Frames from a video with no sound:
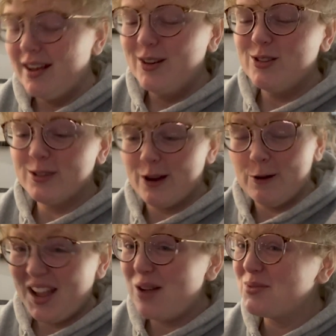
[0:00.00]

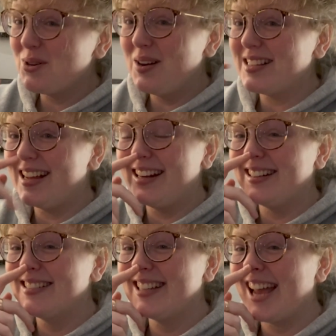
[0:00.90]
So I'm so
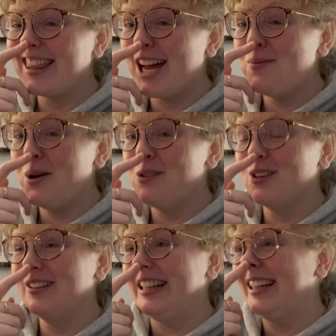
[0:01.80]
excited to get that ball
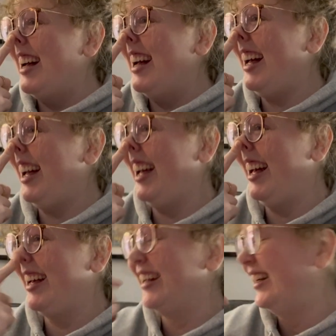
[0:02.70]
rolling.
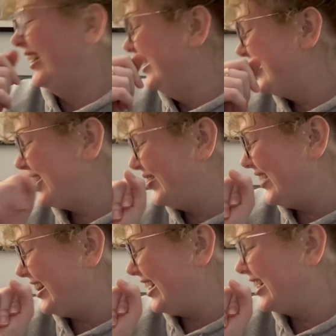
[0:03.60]
There's so
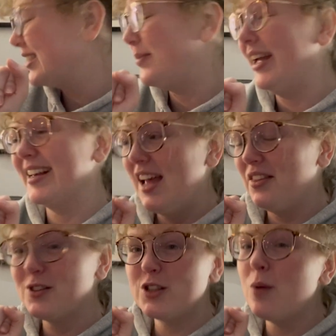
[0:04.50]
many things, but yes,
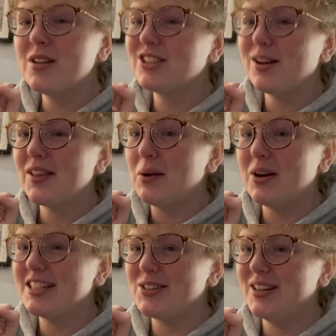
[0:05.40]
there's so much stuff that I
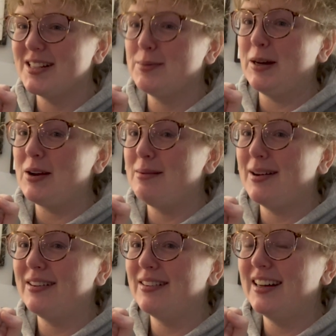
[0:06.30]
want to tell you guys
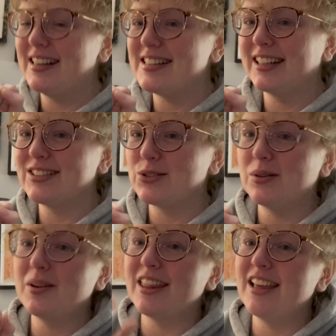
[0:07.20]
about A Second Story,
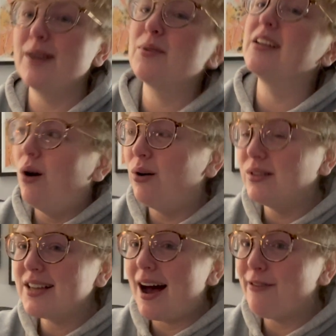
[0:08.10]
but I think I'm gonna
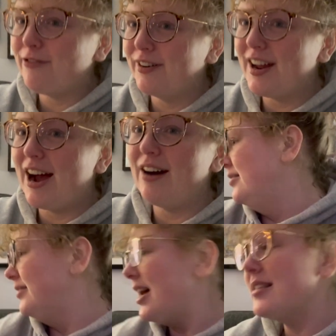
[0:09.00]
hold off for
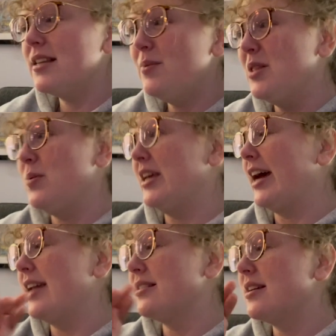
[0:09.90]
now. That's gonna be the
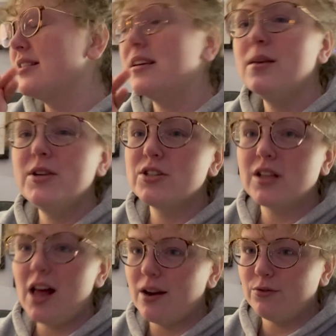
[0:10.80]
weekend. It's gonna be just a
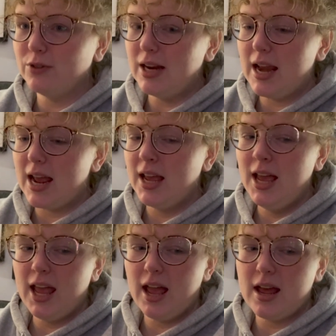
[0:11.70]
lot of
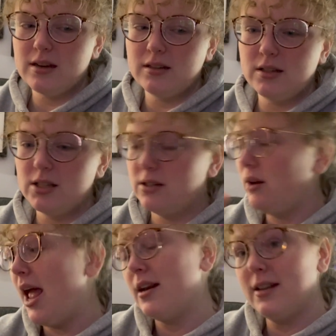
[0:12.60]
reading and
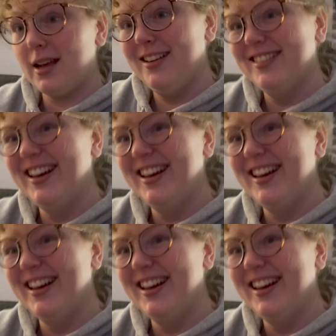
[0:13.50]
editing.